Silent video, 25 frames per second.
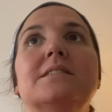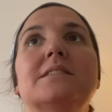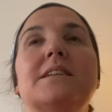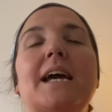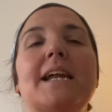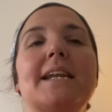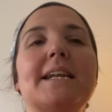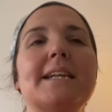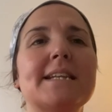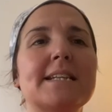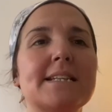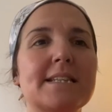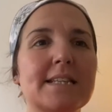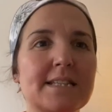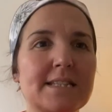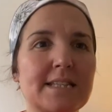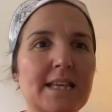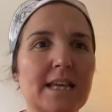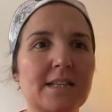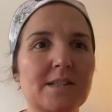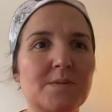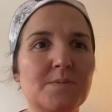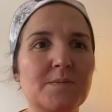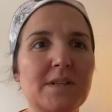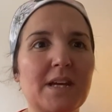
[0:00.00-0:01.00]
I needed to
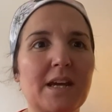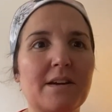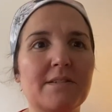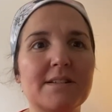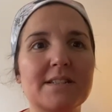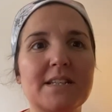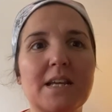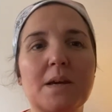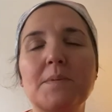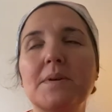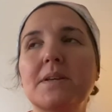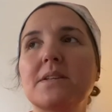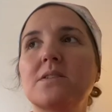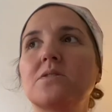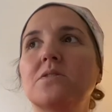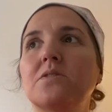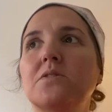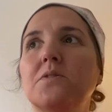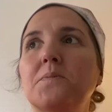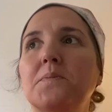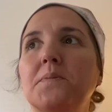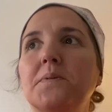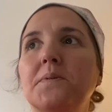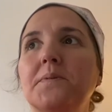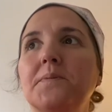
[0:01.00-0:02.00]
set some direct debits
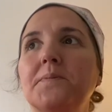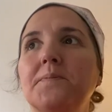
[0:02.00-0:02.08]
up.